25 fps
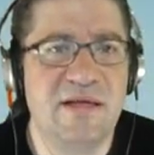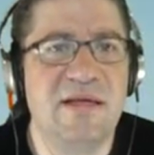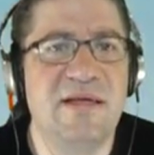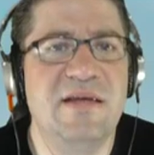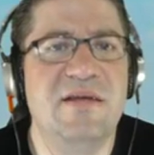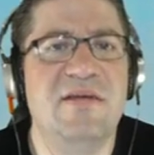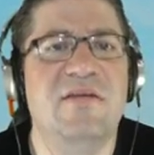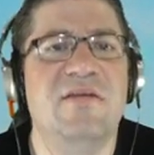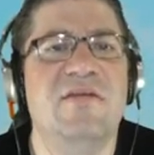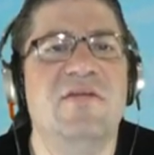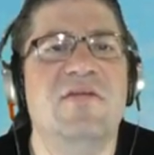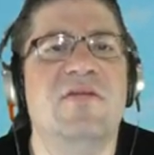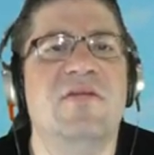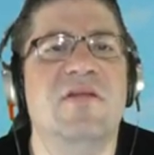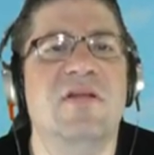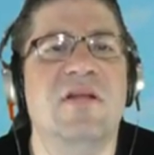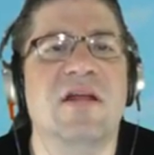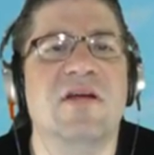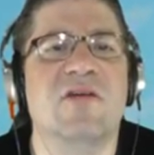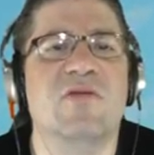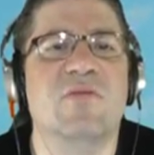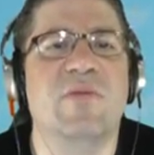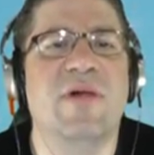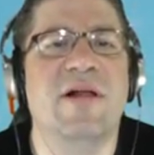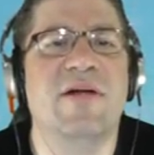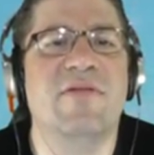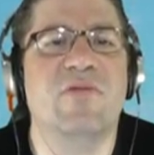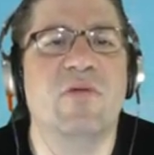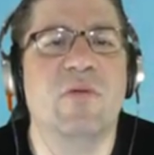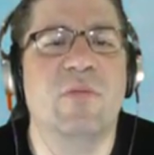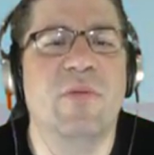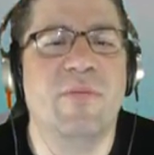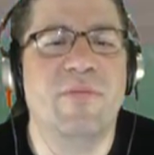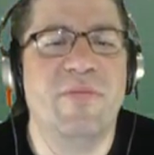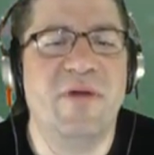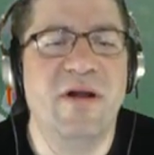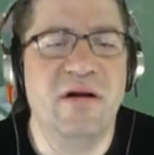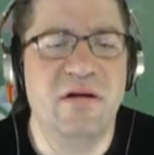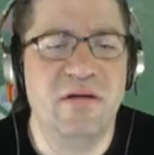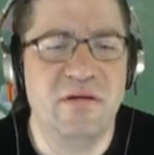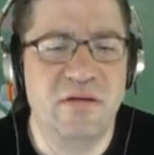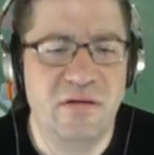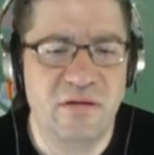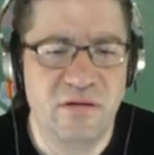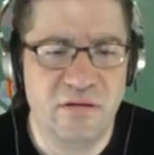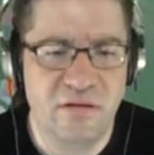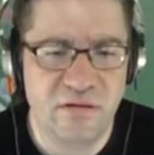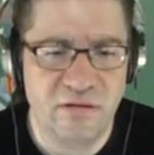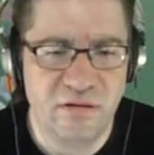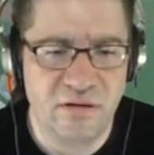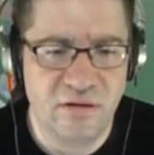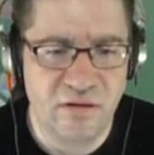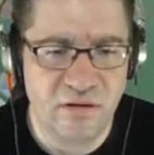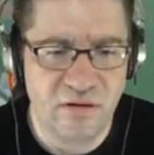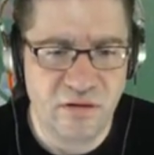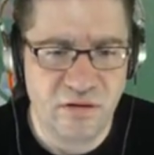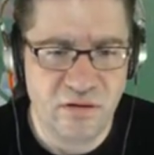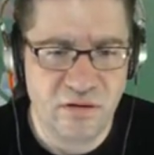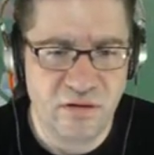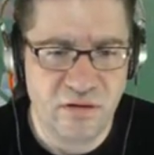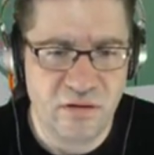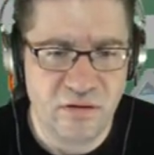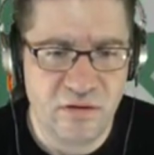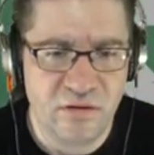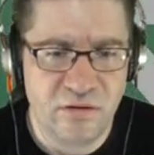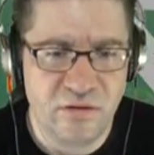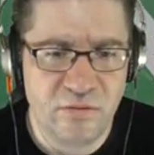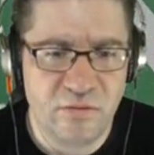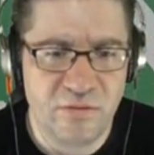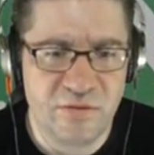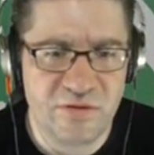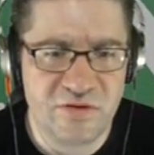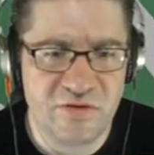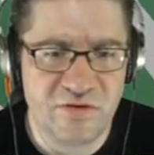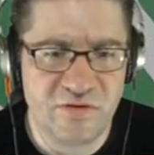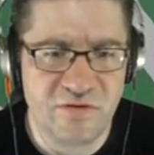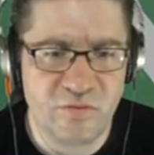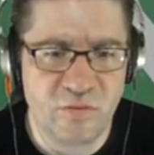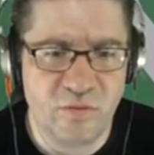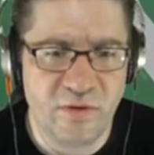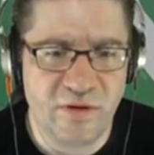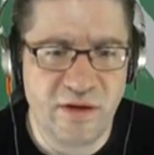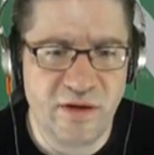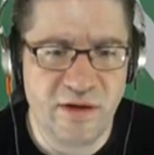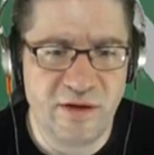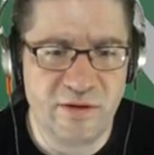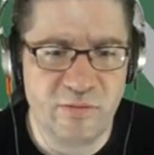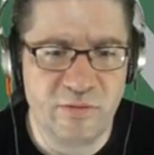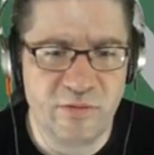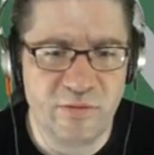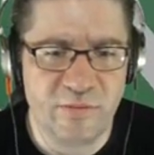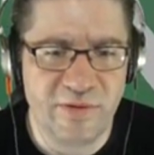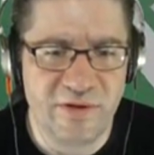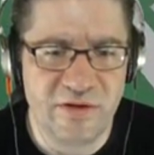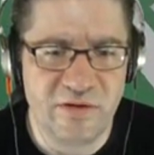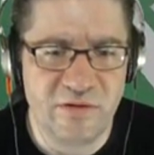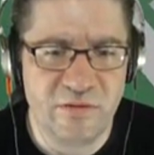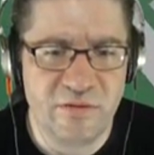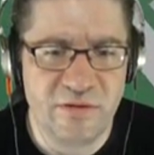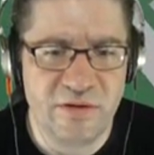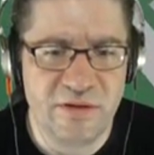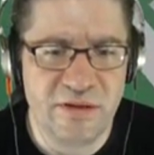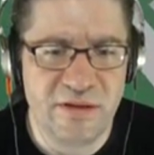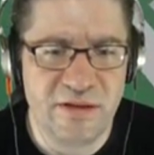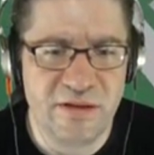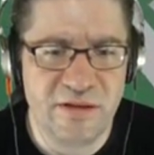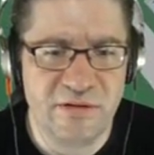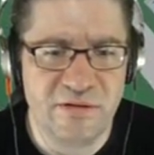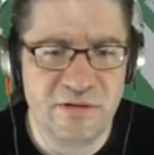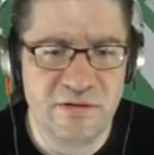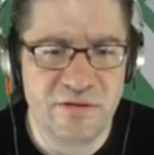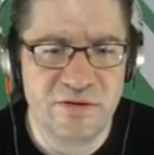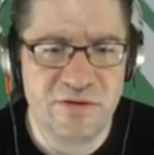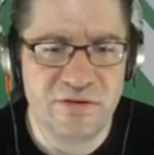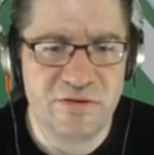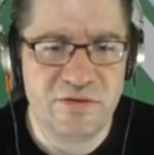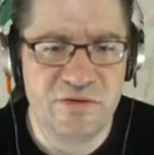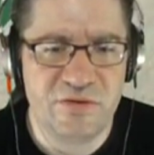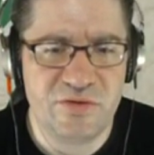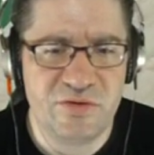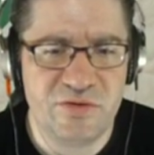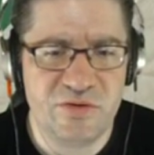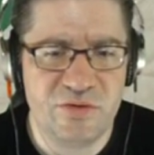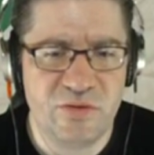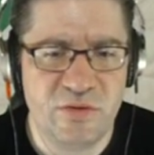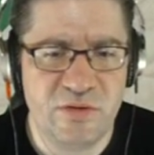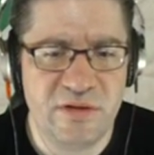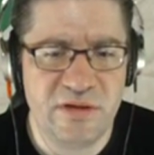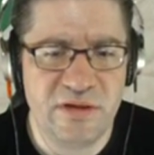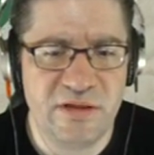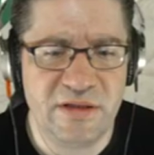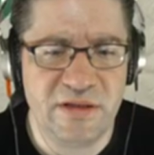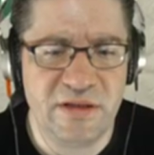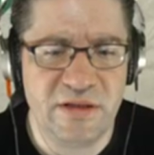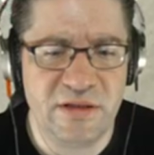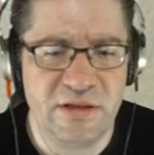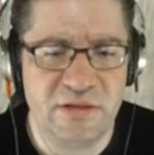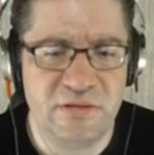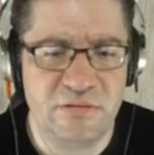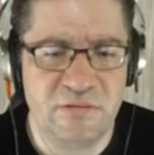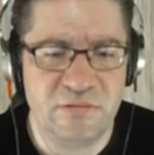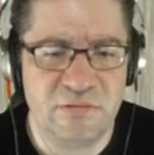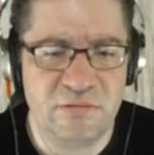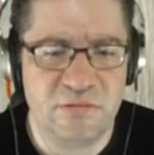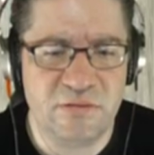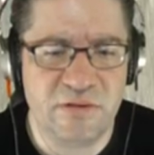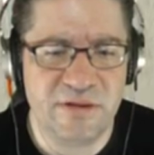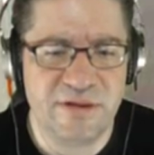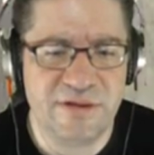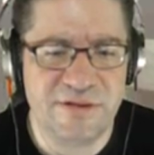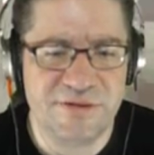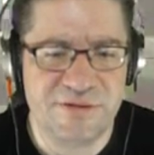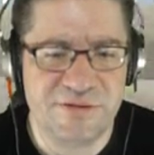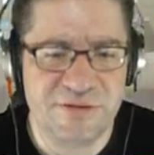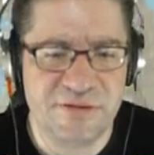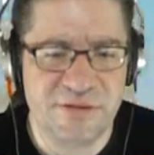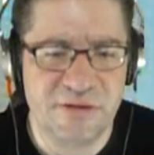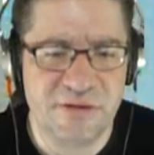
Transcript: is the next platform up there, which is what I will be doing here just shortly. Oh gosh.